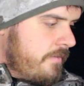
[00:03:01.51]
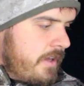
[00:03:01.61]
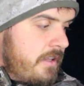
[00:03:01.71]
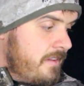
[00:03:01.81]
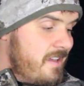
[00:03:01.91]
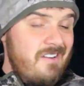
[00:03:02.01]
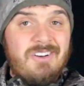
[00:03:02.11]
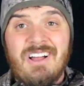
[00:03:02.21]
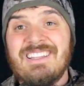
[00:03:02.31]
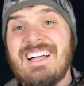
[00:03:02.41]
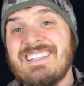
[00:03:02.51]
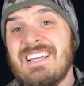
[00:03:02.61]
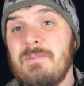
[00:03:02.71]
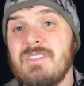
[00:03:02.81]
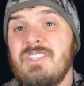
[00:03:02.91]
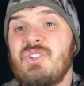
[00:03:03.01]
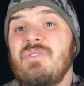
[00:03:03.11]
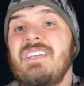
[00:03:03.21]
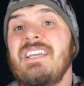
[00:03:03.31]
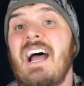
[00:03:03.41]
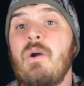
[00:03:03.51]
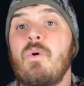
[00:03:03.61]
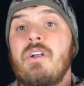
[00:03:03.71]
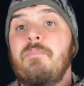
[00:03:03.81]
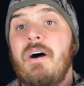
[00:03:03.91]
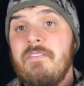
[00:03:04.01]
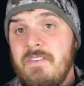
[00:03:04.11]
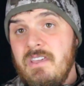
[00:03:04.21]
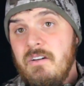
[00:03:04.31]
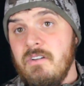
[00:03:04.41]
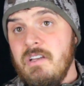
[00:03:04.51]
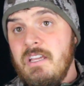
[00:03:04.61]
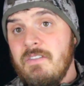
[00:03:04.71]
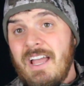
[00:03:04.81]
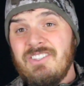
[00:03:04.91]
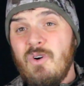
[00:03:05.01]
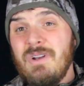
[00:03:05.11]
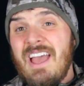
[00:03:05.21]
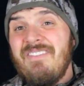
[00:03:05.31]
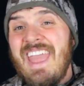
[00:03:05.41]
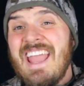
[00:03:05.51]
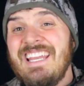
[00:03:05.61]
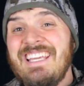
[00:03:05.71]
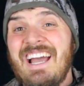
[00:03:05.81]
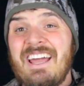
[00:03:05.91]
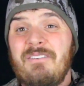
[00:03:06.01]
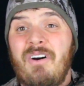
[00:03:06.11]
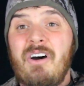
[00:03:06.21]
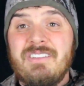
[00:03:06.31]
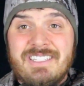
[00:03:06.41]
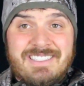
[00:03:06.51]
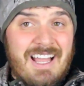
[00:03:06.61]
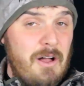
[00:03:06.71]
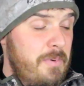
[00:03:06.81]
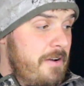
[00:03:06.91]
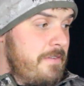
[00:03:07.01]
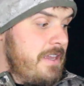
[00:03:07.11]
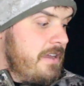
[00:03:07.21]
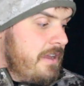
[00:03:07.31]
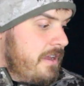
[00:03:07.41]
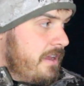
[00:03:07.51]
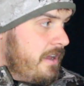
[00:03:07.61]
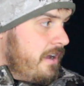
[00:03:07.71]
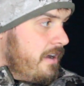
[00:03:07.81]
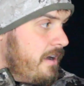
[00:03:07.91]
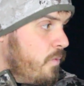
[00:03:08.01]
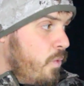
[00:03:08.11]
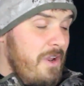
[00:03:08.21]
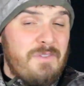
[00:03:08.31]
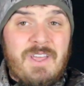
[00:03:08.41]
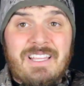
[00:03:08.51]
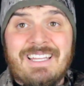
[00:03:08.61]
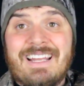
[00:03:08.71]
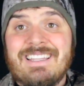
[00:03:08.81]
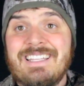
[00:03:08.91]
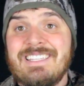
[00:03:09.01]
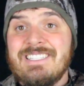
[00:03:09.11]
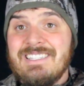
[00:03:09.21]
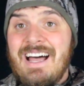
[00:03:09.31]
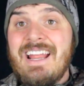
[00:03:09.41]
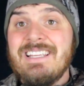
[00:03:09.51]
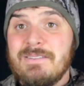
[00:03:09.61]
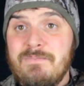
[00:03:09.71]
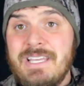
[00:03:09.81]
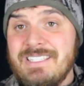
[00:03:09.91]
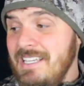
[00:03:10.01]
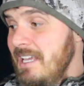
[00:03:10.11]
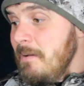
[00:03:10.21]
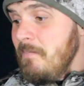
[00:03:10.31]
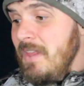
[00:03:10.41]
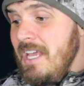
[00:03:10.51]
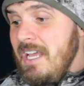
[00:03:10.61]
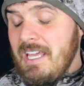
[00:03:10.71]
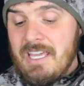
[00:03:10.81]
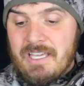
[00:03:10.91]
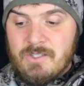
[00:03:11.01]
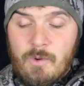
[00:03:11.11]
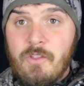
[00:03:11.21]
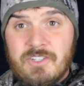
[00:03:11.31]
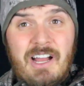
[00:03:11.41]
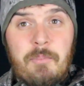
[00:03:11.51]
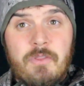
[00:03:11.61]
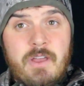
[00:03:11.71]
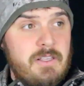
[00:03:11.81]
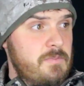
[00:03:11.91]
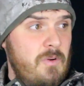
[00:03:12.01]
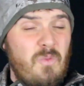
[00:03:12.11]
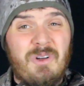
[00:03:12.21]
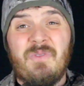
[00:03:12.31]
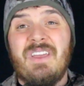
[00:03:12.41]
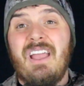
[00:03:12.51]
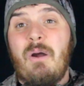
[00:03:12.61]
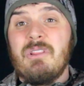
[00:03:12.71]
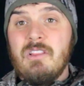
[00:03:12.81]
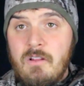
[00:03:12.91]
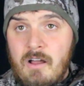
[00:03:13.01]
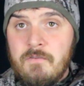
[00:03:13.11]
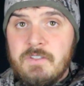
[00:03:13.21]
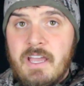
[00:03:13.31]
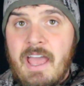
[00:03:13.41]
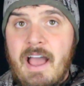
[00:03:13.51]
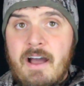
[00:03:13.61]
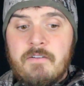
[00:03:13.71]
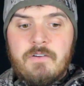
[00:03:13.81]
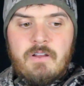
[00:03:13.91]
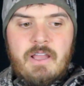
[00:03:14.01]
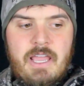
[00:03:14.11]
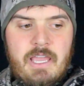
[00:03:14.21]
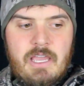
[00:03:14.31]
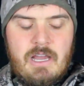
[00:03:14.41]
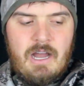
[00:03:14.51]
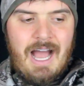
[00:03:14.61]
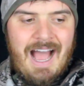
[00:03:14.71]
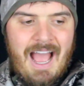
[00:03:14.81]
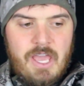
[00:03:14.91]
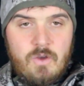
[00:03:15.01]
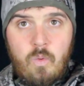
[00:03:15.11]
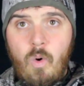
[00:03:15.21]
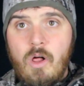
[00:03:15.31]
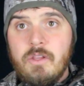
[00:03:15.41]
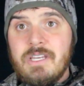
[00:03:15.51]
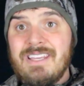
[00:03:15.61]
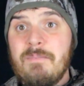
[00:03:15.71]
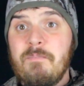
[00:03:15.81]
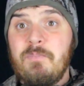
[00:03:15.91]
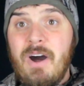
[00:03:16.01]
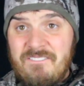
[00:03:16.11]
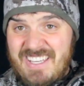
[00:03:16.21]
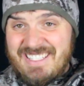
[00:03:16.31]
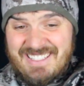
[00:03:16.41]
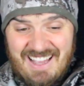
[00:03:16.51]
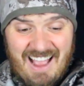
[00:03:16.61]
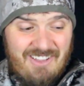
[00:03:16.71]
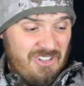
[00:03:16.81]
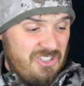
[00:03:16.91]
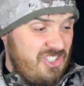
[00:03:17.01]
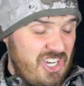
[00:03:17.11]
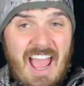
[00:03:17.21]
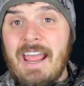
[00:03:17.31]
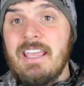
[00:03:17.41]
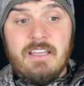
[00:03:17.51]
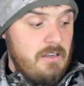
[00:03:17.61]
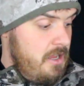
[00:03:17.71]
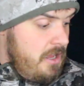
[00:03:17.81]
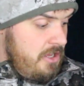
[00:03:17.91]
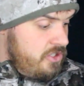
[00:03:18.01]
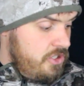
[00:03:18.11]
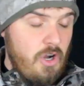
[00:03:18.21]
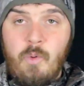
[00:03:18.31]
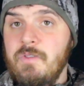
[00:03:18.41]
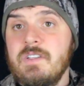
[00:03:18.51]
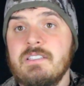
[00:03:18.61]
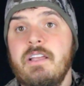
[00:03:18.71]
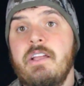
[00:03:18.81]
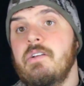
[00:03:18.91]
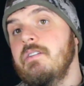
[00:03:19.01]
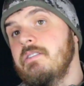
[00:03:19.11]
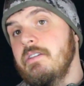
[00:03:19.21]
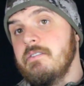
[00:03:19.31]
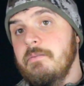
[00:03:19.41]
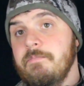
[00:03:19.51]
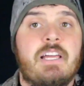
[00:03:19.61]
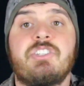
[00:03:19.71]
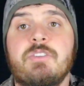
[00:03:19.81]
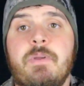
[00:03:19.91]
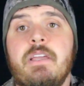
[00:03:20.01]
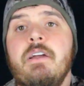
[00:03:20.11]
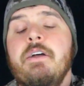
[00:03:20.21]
I've got it layered. A lot of times in the tree I wear a puffy underneath. I don't have any kind of a hunting style puffy. One thing that I think this line is missing is, well, there's a couple things, but one thing I would love to have a high quality puffy style jacket to go with this layering system. That's just me.